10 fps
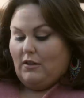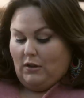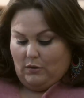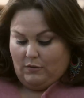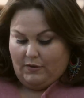
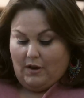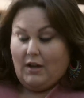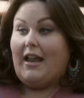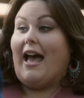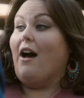You've
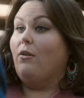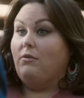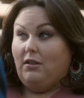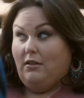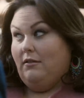gone
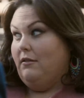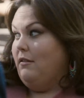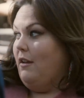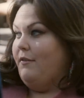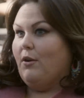out
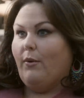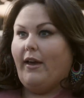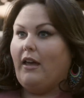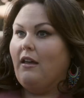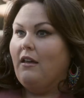of your
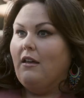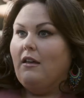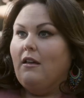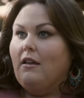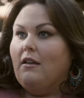way
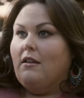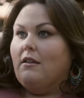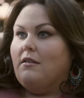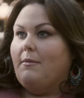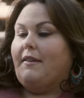
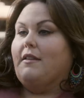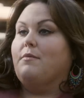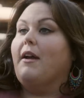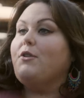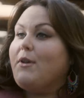to make
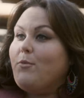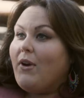this my dream